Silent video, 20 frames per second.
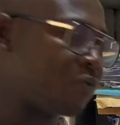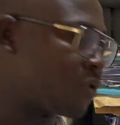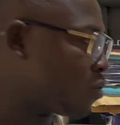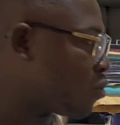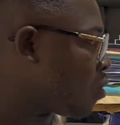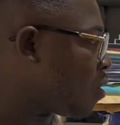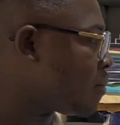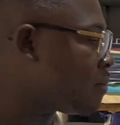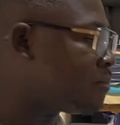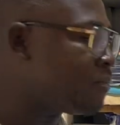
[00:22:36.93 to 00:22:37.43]

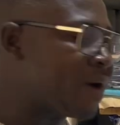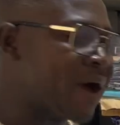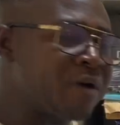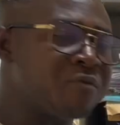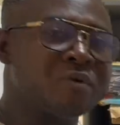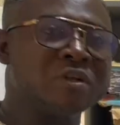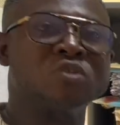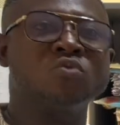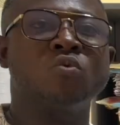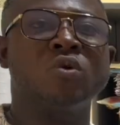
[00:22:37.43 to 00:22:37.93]
combine
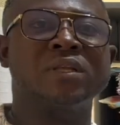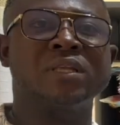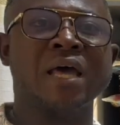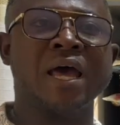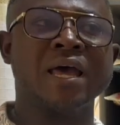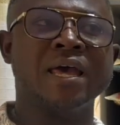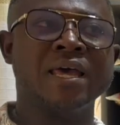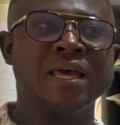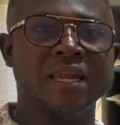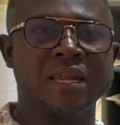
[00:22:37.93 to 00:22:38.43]
with water,
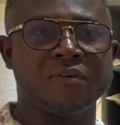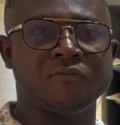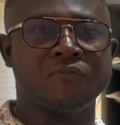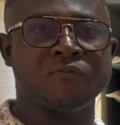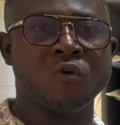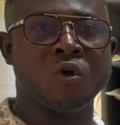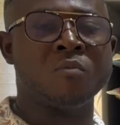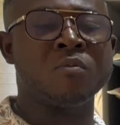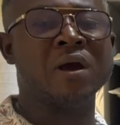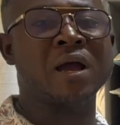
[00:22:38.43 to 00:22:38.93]
they
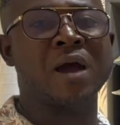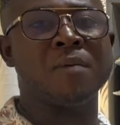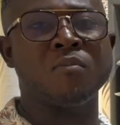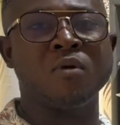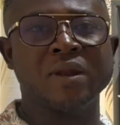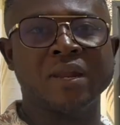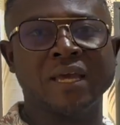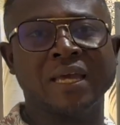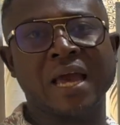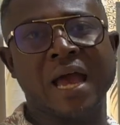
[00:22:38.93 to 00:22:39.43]
form
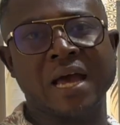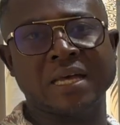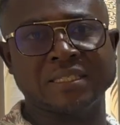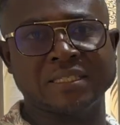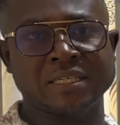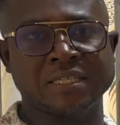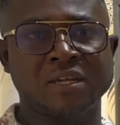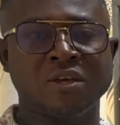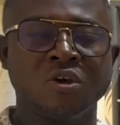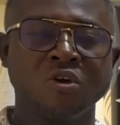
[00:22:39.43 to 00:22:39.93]
carbonic acid,
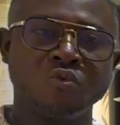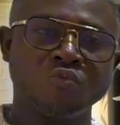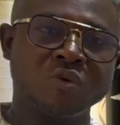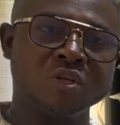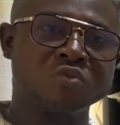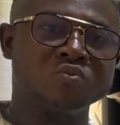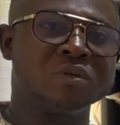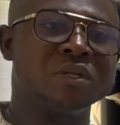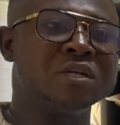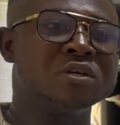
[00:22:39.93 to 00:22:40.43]
which
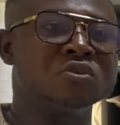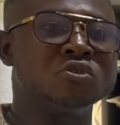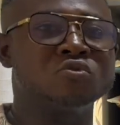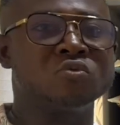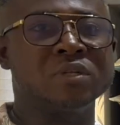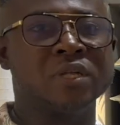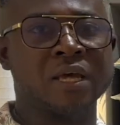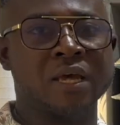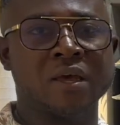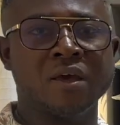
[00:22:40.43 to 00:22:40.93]
will lead to
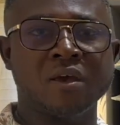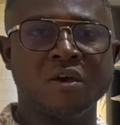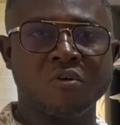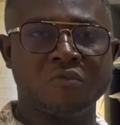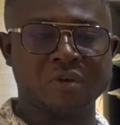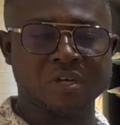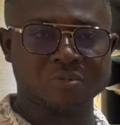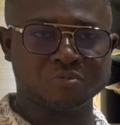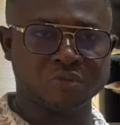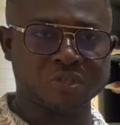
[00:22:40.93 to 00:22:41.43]
the
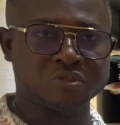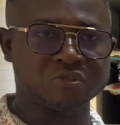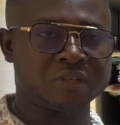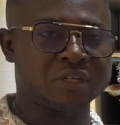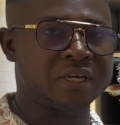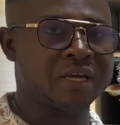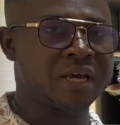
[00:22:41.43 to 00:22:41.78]
respiratory